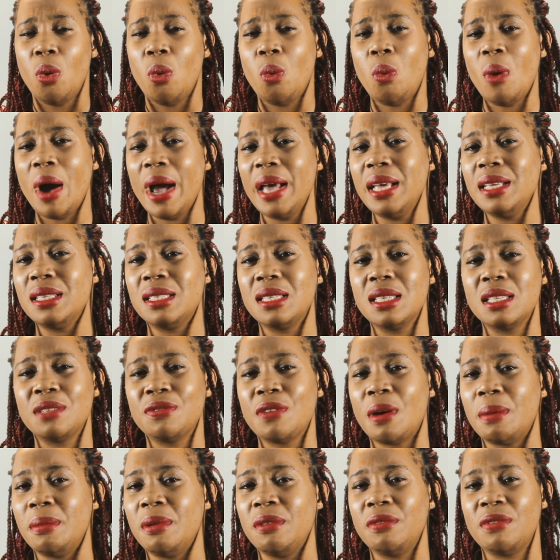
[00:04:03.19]
Why is this
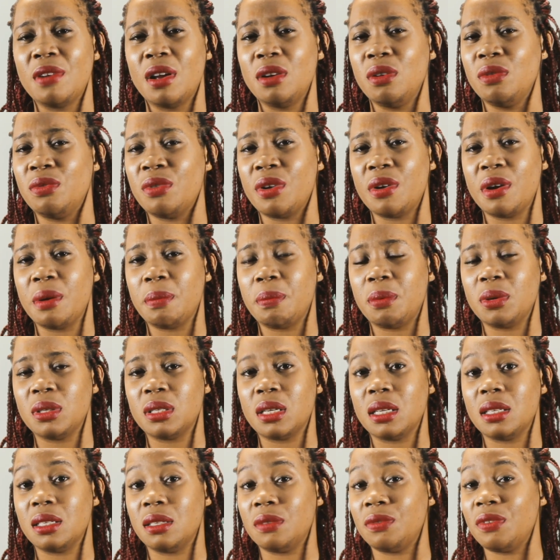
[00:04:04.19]
family value very important?